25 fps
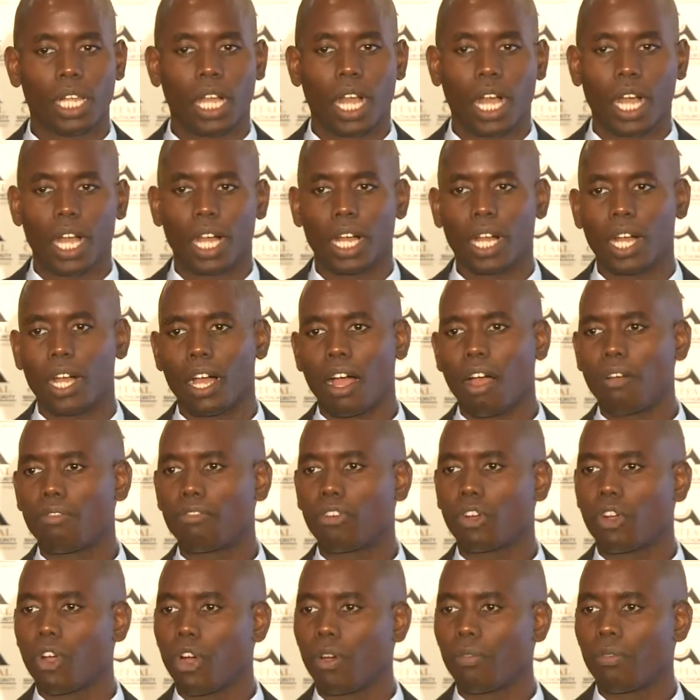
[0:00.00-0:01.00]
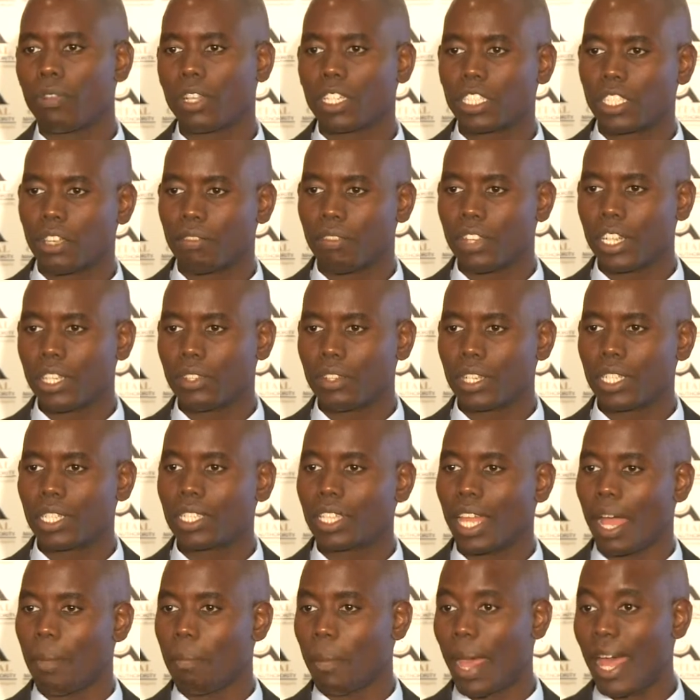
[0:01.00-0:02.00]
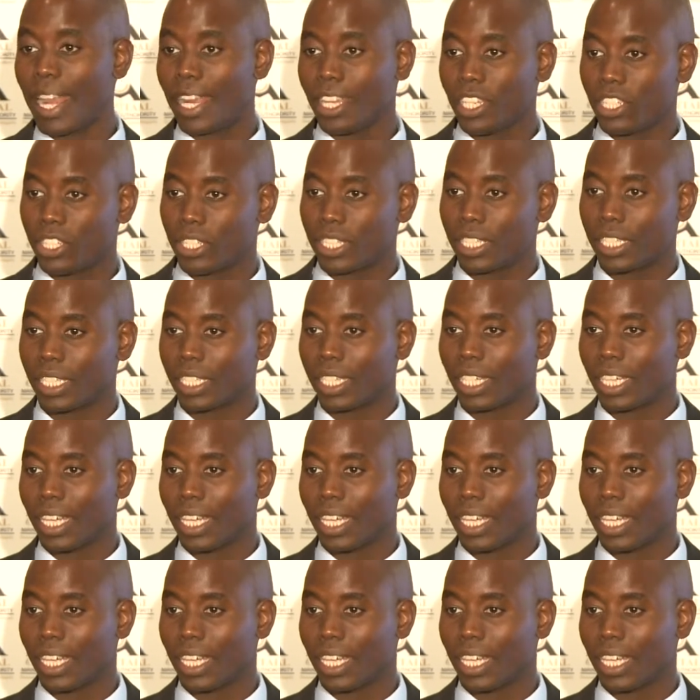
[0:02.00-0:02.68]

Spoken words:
for conflicts of interest are managed,